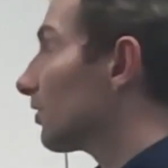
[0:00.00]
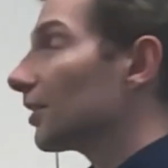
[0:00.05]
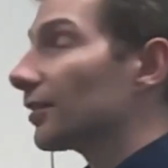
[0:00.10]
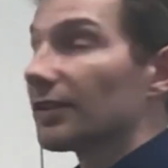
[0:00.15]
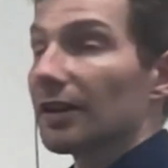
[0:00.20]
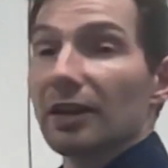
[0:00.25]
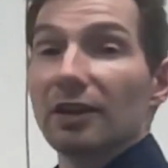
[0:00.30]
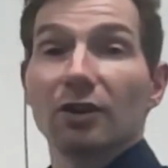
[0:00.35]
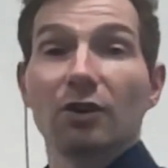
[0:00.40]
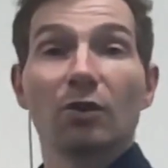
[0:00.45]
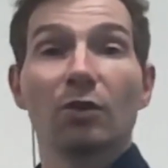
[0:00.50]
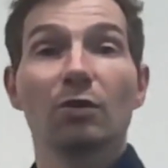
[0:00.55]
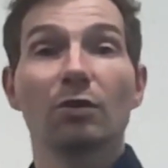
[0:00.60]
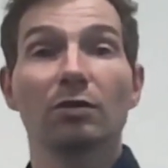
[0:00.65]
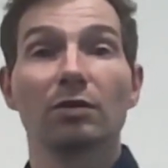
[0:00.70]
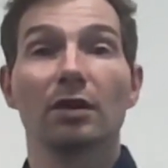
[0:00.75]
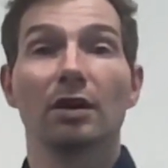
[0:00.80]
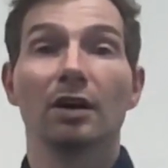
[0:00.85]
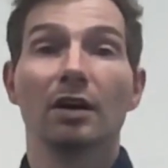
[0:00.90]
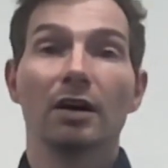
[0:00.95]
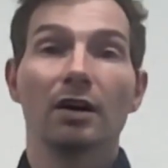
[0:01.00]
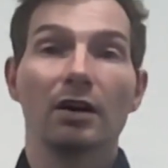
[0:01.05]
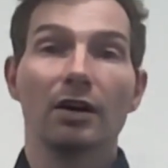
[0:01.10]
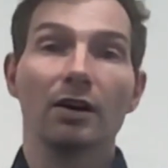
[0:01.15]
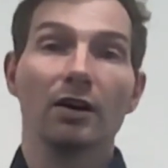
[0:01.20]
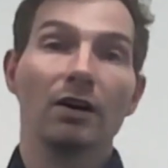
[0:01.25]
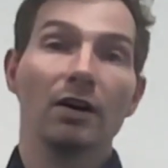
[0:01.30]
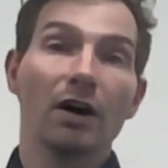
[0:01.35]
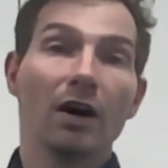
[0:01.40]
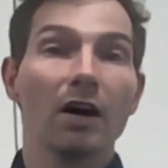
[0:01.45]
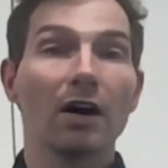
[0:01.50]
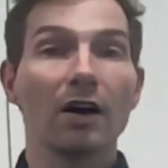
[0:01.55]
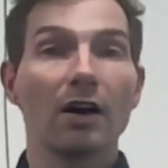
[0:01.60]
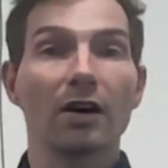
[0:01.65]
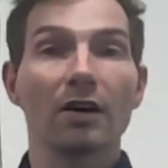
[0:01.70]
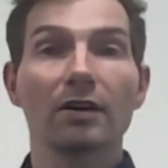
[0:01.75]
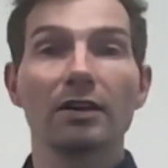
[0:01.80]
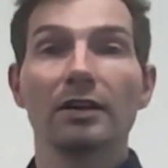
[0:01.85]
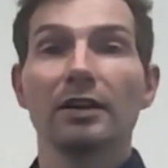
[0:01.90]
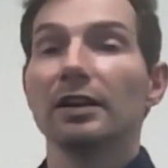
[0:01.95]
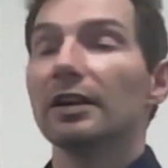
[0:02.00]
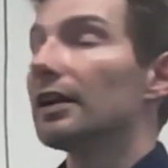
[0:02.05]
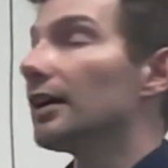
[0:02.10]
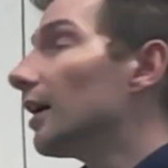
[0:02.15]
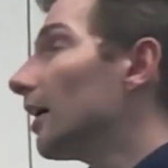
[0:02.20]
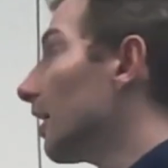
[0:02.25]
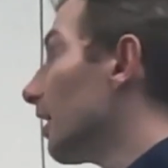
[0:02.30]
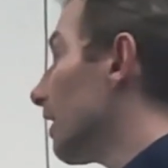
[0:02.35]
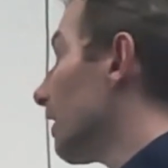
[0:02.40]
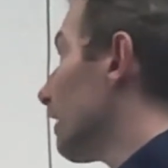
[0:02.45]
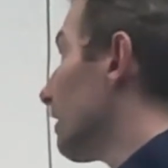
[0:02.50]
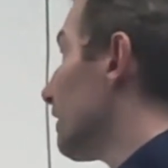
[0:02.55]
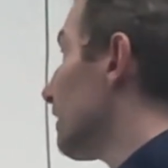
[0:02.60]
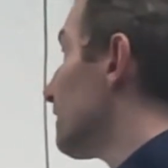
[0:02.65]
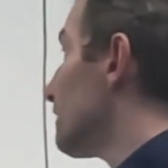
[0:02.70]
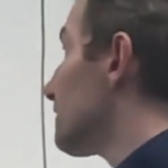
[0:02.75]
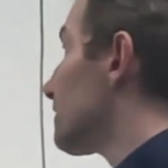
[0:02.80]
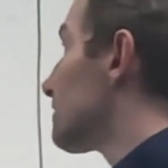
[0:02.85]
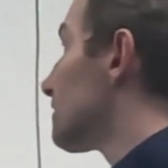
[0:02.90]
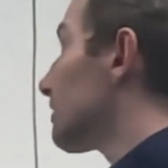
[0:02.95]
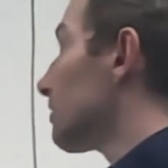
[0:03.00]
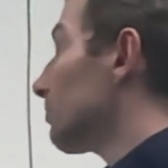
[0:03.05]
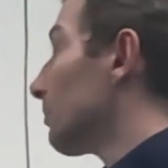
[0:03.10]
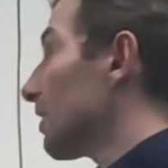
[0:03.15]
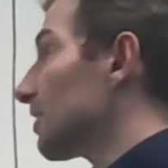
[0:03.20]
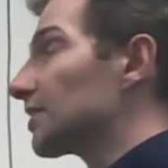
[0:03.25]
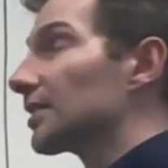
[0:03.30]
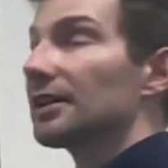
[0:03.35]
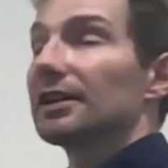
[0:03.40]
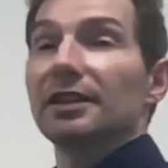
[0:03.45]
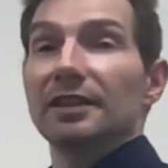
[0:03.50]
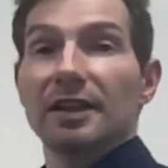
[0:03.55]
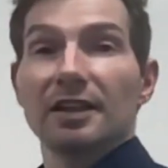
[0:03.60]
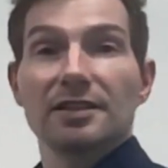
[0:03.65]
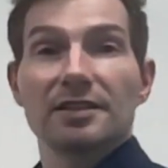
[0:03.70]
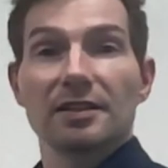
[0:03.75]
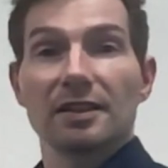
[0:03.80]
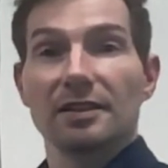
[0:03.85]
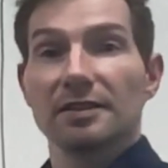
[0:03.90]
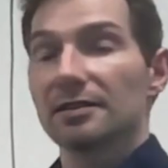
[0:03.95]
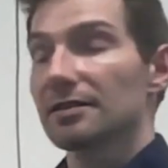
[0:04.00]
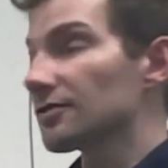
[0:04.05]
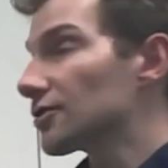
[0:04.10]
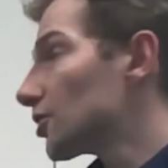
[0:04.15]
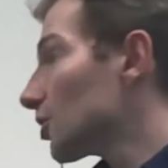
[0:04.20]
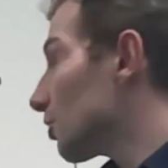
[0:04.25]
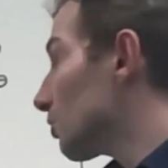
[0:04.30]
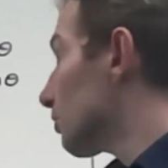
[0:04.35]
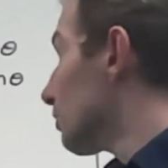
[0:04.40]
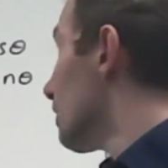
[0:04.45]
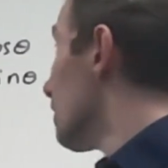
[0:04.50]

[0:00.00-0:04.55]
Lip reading: that I call r, and basically that's it. So